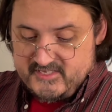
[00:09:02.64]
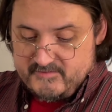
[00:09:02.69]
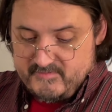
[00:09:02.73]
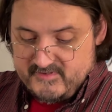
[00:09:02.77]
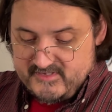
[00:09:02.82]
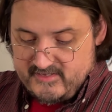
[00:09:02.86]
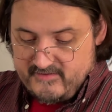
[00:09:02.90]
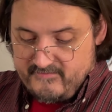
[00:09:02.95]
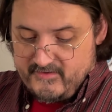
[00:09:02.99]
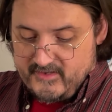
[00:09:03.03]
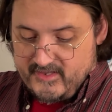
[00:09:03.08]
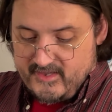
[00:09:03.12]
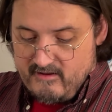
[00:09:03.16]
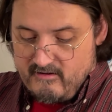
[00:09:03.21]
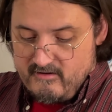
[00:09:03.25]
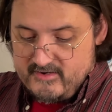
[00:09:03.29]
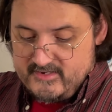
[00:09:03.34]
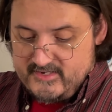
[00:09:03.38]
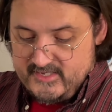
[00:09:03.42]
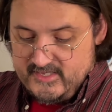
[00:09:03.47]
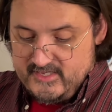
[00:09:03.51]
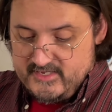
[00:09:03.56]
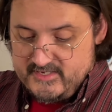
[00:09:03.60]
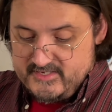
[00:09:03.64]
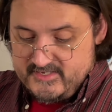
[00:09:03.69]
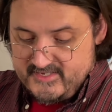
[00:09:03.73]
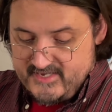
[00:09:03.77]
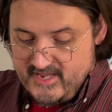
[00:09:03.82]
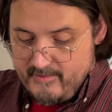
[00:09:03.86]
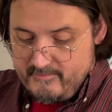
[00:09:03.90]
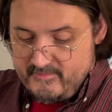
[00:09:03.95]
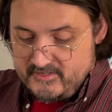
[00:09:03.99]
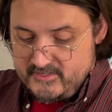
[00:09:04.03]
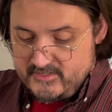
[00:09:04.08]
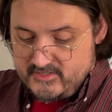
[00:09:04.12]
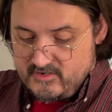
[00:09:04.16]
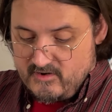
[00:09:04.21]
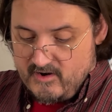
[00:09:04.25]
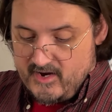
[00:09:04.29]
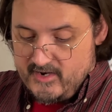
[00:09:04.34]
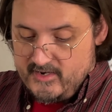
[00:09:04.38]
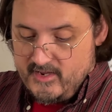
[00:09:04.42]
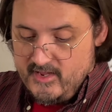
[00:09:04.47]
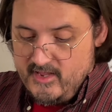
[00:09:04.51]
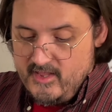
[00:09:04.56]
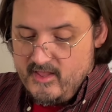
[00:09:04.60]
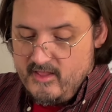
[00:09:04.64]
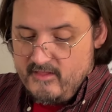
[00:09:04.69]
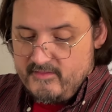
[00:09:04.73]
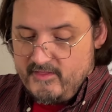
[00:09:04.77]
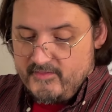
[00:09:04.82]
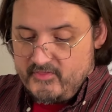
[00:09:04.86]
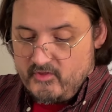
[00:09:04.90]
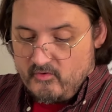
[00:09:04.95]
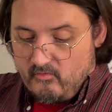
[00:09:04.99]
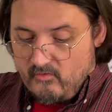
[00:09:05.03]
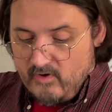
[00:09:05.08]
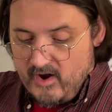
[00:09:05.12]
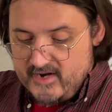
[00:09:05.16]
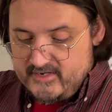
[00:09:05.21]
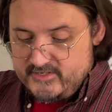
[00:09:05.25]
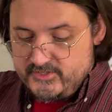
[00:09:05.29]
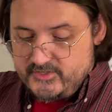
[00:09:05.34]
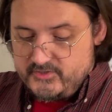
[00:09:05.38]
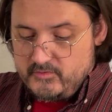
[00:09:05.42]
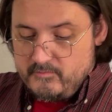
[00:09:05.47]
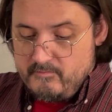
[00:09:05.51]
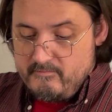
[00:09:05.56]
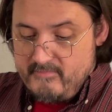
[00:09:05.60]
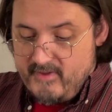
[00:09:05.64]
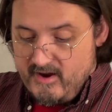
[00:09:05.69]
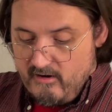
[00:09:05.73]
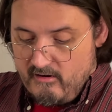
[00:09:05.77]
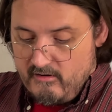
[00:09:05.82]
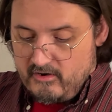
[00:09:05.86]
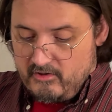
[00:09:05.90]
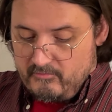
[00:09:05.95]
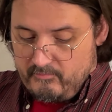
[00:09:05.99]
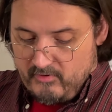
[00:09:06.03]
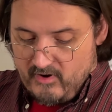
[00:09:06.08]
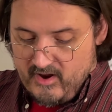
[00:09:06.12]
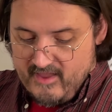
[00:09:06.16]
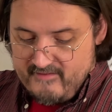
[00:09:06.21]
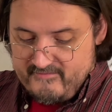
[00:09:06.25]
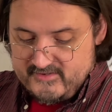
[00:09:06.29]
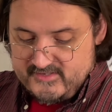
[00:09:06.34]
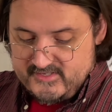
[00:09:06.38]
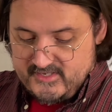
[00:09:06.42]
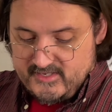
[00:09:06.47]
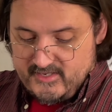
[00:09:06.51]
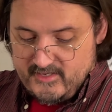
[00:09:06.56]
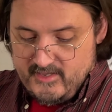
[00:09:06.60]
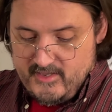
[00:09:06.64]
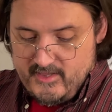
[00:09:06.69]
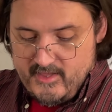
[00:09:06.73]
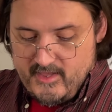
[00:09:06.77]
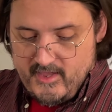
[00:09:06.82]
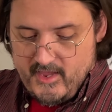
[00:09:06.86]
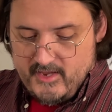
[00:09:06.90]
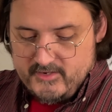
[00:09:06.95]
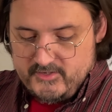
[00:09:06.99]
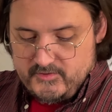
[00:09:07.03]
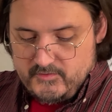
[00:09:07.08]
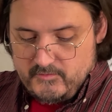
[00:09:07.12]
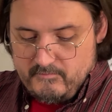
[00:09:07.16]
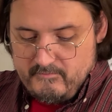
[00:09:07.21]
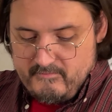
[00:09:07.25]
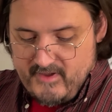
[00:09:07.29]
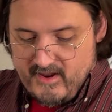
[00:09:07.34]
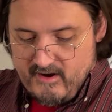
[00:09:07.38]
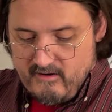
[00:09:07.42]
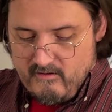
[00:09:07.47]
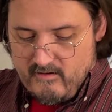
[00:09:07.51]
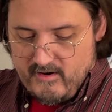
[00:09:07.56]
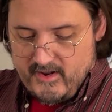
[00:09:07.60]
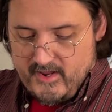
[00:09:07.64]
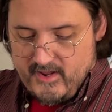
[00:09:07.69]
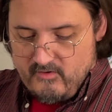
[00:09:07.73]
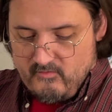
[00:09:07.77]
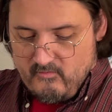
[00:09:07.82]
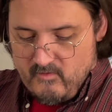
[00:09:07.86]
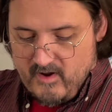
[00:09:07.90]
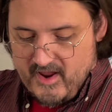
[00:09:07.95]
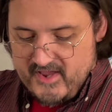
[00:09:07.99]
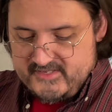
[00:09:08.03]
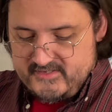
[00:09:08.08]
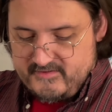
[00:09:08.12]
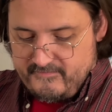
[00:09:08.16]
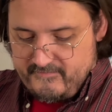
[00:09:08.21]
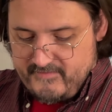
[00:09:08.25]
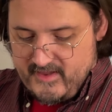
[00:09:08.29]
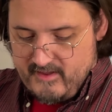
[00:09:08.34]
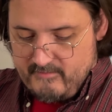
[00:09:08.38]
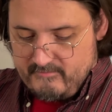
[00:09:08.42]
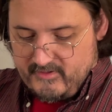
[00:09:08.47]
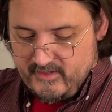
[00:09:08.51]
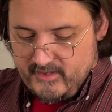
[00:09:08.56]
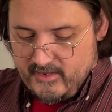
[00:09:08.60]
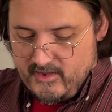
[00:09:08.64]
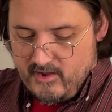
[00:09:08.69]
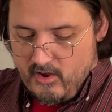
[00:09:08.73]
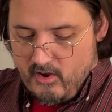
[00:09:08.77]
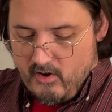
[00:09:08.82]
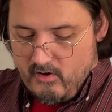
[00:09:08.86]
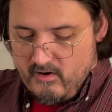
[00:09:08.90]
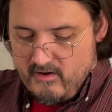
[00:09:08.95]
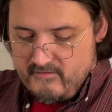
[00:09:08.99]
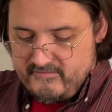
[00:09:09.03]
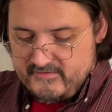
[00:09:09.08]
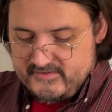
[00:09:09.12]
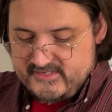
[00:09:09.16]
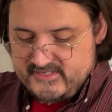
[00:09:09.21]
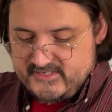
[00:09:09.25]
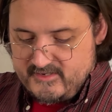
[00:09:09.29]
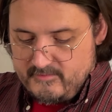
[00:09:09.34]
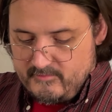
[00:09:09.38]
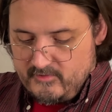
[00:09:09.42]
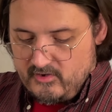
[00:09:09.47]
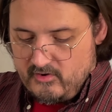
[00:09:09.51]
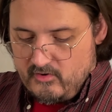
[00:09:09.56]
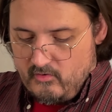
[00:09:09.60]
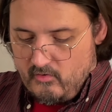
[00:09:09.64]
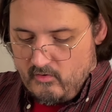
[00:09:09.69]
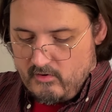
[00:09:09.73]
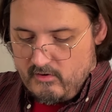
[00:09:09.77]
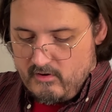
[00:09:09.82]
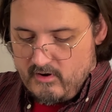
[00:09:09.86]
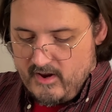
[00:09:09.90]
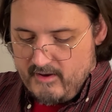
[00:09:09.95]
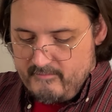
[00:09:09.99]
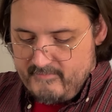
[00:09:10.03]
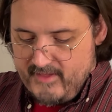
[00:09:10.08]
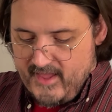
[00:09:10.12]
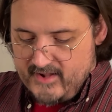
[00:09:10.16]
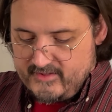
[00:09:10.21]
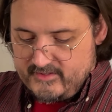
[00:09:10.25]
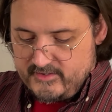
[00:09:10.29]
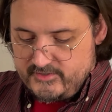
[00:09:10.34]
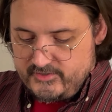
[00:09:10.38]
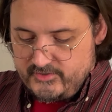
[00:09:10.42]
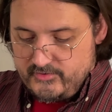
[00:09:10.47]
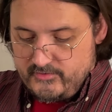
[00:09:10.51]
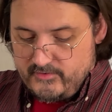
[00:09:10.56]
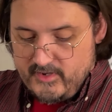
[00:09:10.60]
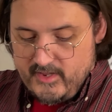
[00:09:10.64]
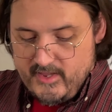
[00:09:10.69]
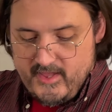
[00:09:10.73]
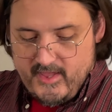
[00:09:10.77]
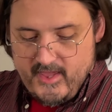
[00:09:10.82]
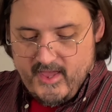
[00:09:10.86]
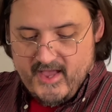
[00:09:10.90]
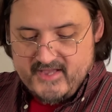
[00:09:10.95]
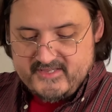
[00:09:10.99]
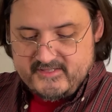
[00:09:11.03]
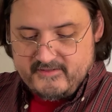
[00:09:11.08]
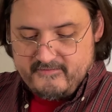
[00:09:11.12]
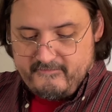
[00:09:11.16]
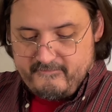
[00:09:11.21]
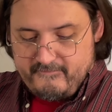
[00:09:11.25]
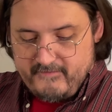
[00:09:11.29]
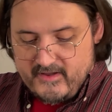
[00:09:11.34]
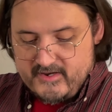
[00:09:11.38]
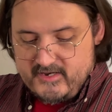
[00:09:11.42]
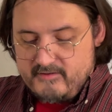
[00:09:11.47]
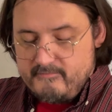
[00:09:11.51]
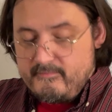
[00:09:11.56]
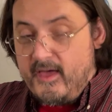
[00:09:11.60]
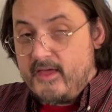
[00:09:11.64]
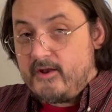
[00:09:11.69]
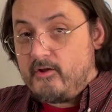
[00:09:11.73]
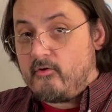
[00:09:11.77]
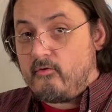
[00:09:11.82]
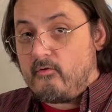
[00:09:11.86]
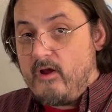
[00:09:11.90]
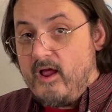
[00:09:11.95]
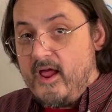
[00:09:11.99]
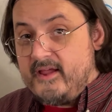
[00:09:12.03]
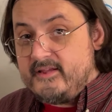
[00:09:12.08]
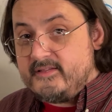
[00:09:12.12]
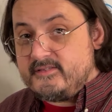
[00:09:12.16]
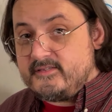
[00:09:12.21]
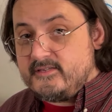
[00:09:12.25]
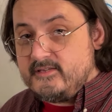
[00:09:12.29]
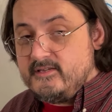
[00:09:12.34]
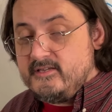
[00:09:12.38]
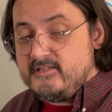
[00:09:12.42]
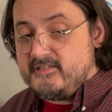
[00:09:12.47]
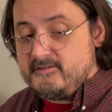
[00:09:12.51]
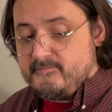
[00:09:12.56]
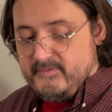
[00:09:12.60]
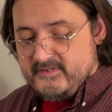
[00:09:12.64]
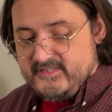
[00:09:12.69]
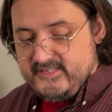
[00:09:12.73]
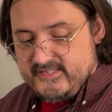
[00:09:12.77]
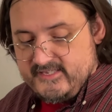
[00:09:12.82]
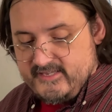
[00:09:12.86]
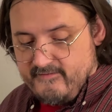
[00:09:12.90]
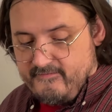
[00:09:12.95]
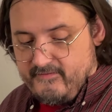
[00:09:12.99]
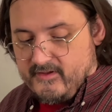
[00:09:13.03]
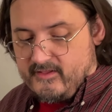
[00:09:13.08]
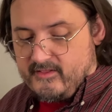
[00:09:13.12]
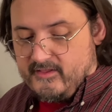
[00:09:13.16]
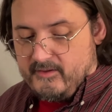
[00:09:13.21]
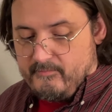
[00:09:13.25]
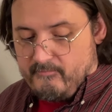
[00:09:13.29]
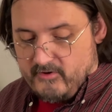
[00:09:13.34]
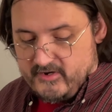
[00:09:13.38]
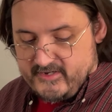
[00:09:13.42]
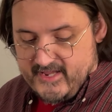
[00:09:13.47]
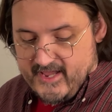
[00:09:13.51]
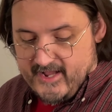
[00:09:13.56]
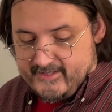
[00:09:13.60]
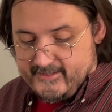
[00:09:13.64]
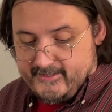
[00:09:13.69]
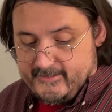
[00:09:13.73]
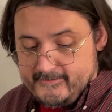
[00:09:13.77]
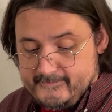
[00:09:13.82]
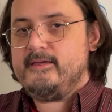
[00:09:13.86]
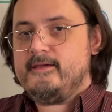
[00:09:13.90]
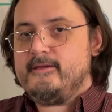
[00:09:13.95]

specific guarantees demonstrate that the rights to marital privacy and to marry and raise a family are of a similar order and magnitude as the fundamental rights specifically protected.